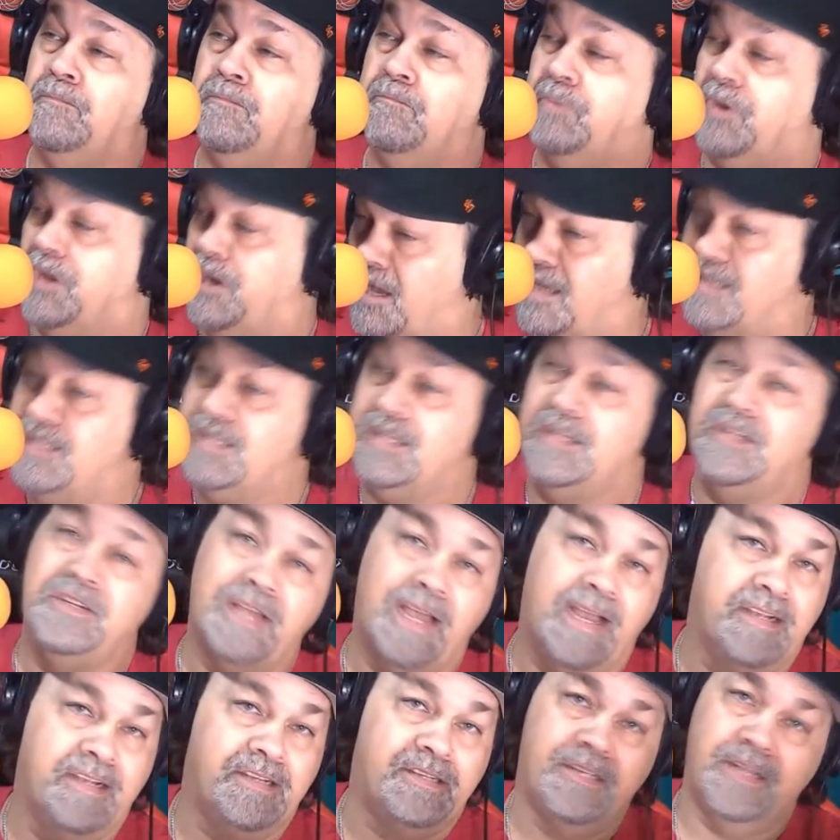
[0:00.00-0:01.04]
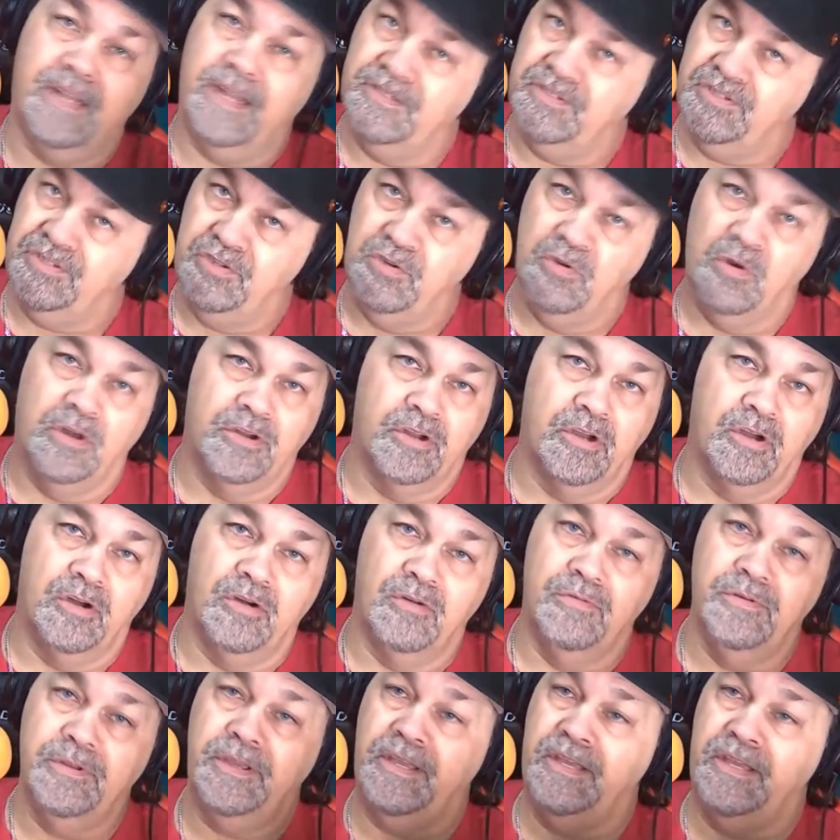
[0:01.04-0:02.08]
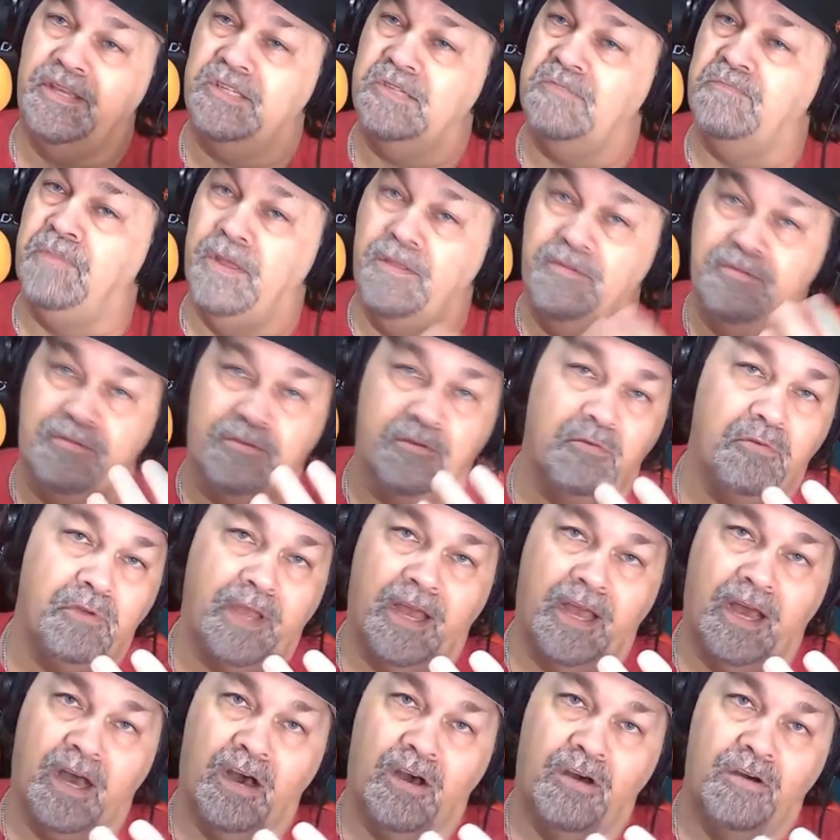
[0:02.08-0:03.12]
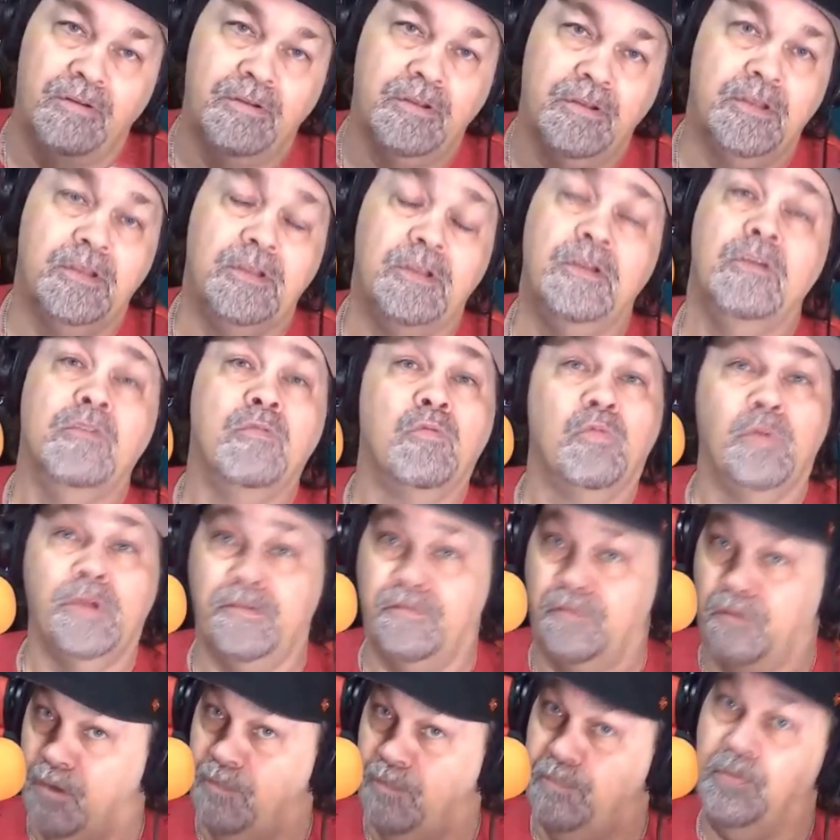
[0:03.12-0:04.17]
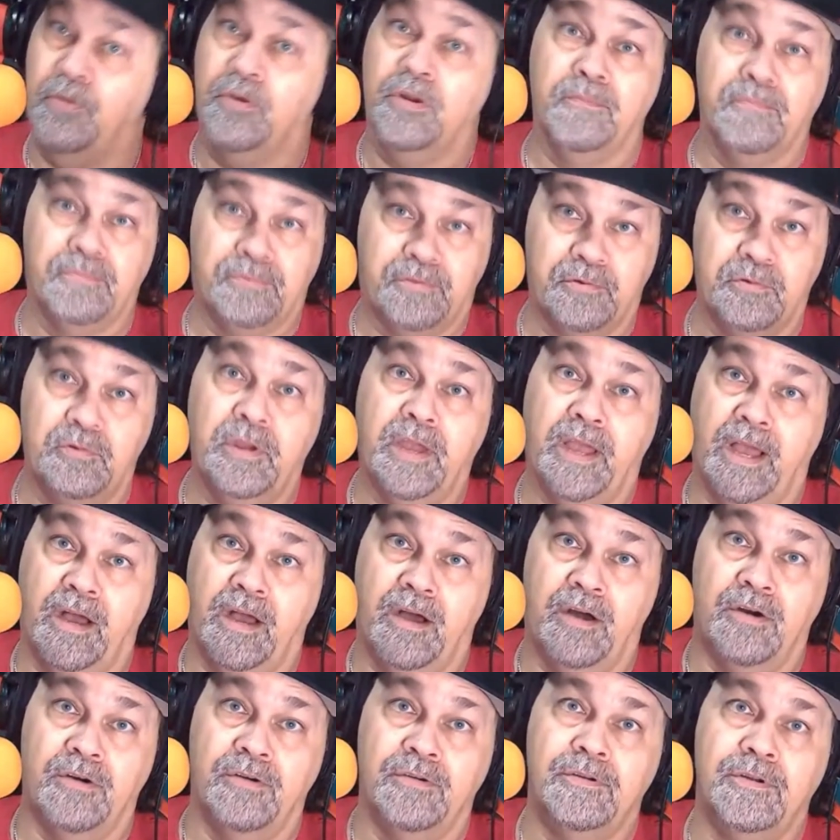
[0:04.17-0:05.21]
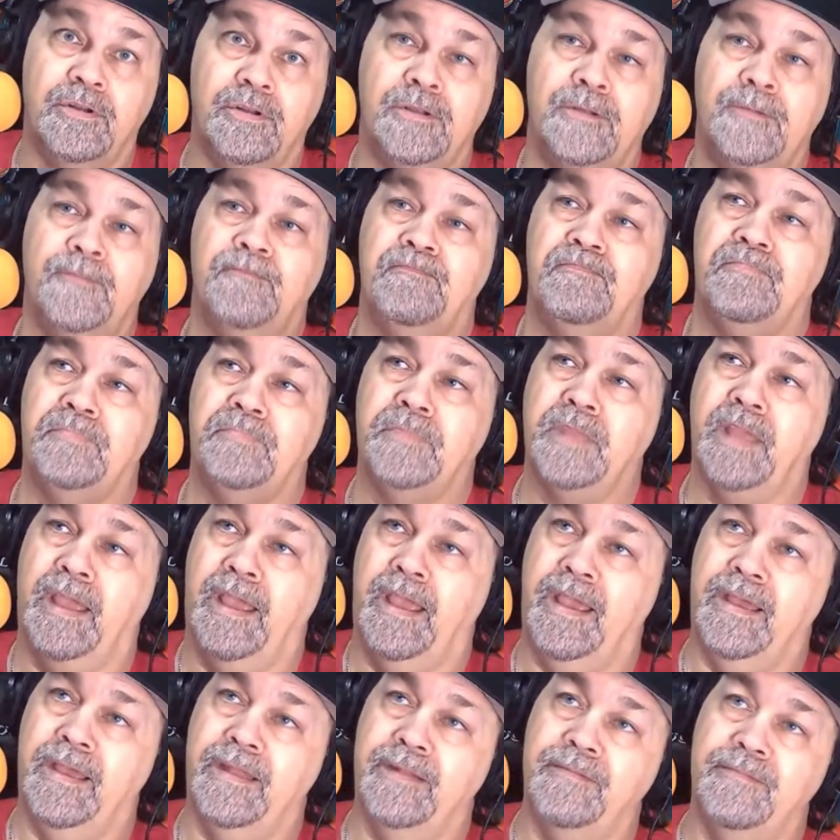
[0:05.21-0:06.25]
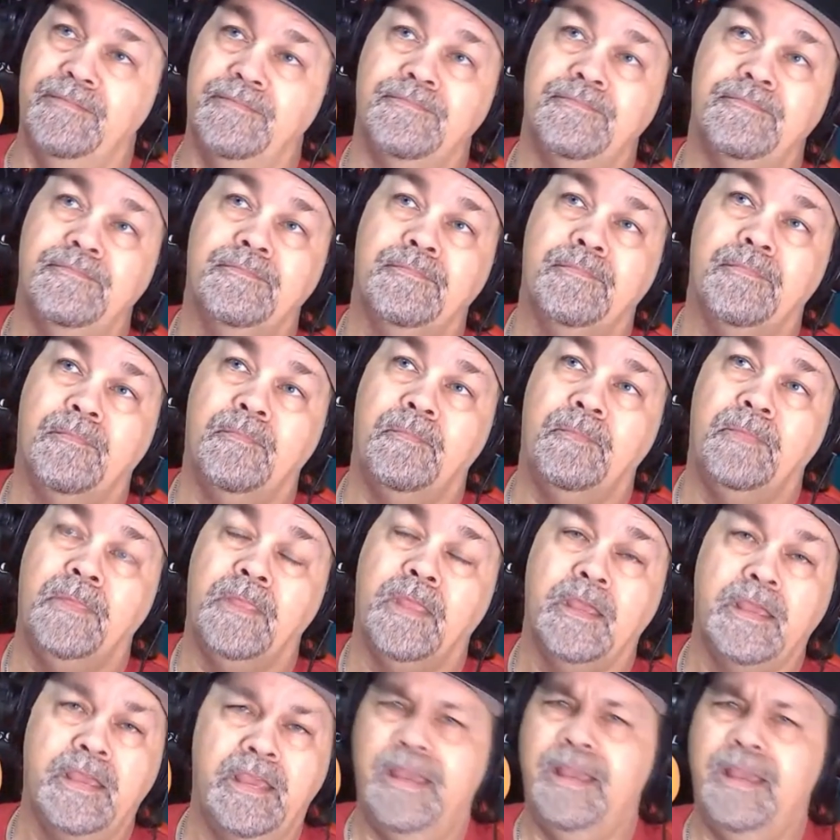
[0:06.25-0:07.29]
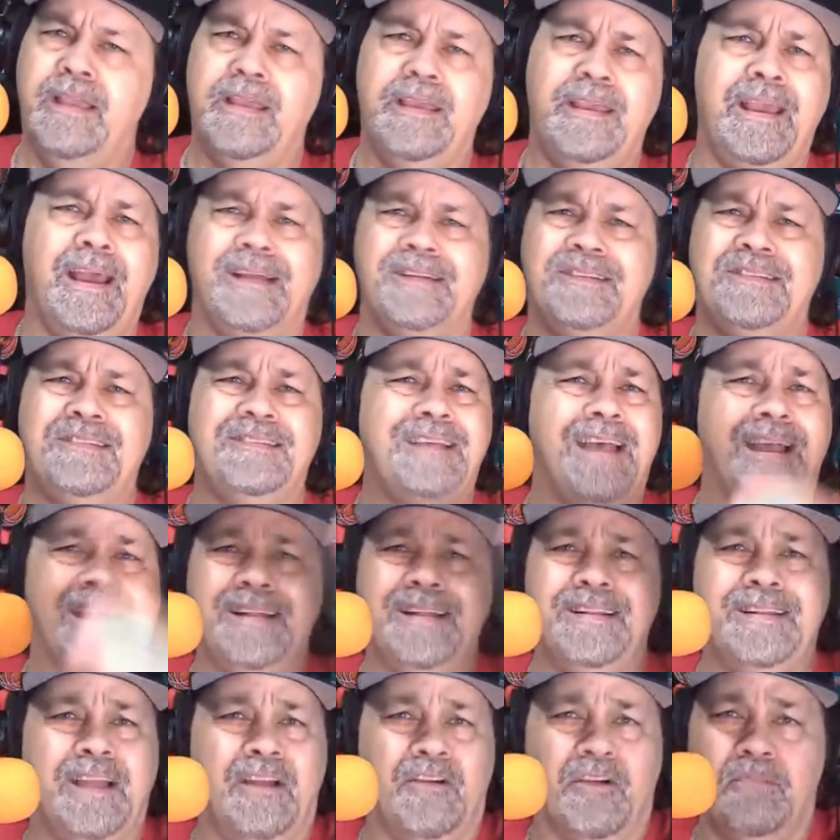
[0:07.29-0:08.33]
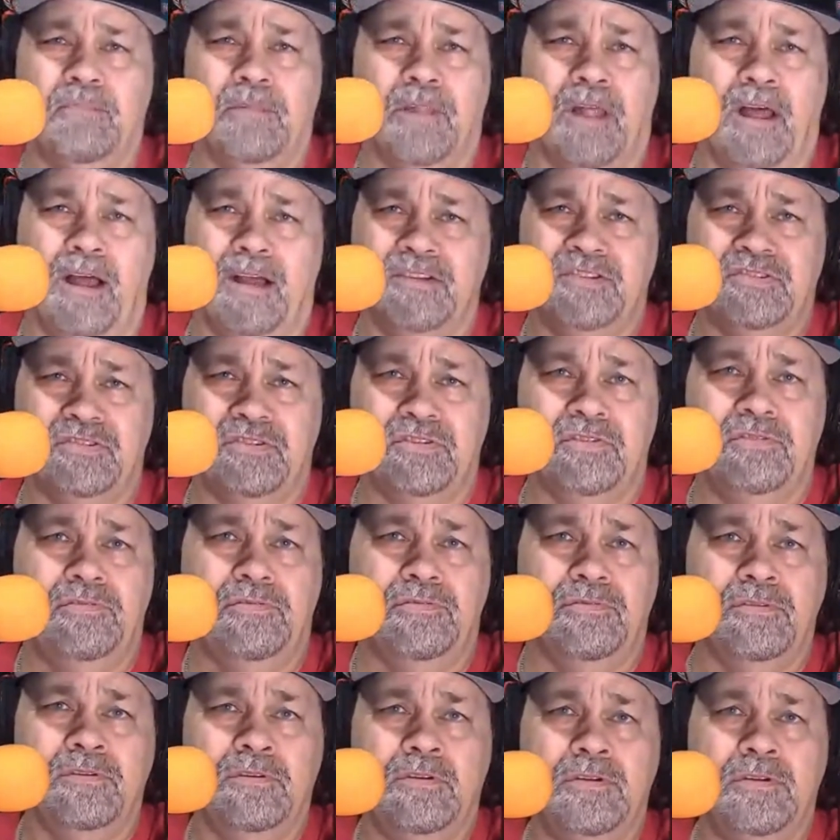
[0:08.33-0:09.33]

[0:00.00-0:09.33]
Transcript: but Austin Jackson, as you all know, he's been through hell. We've all put him through hell. And he had secondary blocks too,